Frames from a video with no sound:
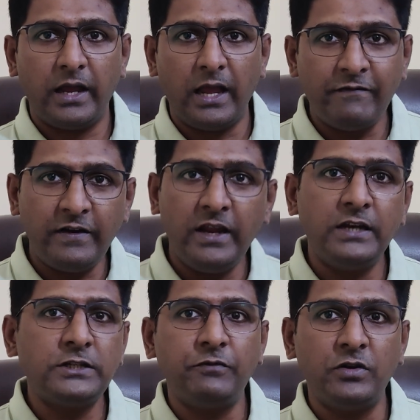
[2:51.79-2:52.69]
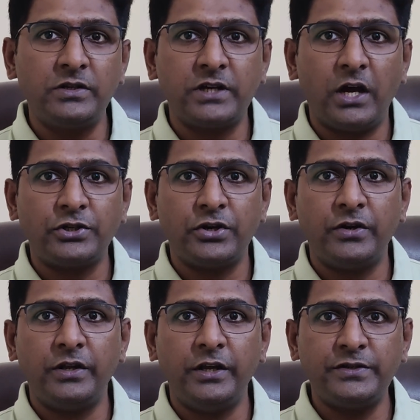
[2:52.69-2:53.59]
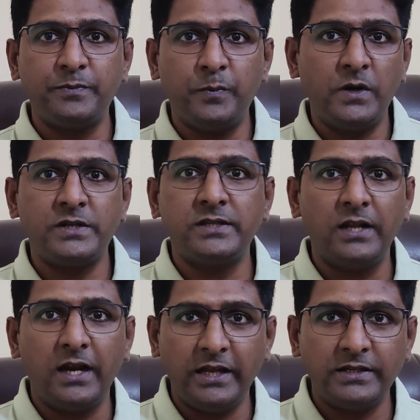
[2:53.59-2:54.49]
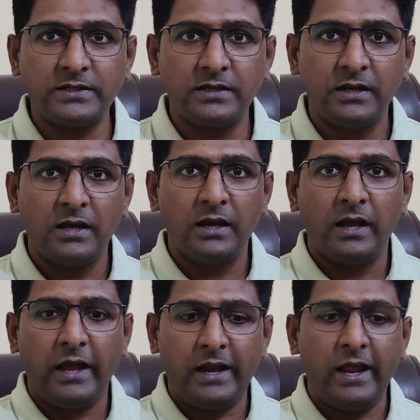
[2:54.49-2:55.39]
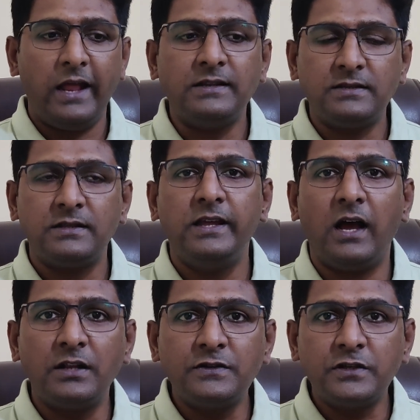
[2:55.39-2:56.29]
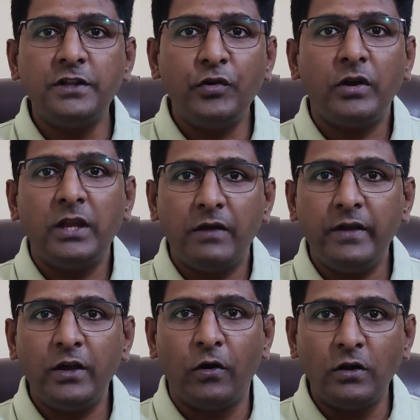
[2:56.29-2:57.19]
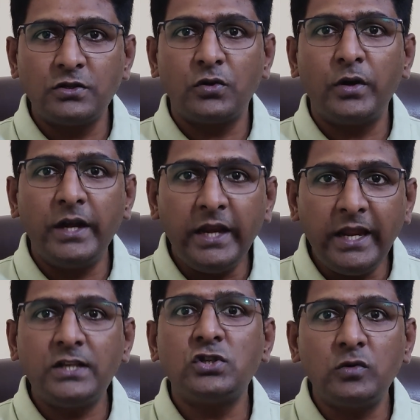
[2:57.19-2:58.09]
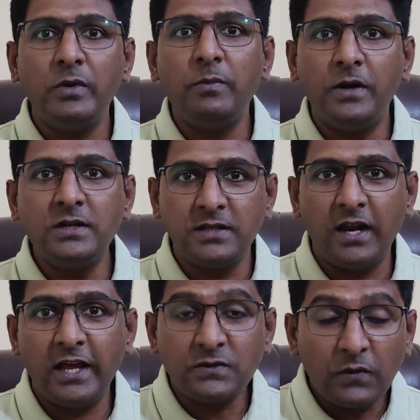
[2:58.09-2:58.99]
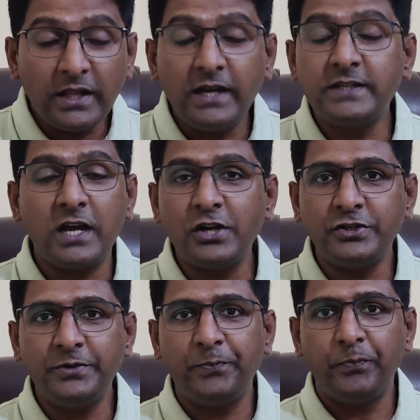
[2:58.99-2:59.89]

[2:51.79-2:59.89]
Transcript: every interview discussion is personalized, and hence the answer that you're giving also needs to be personalized for the discussion.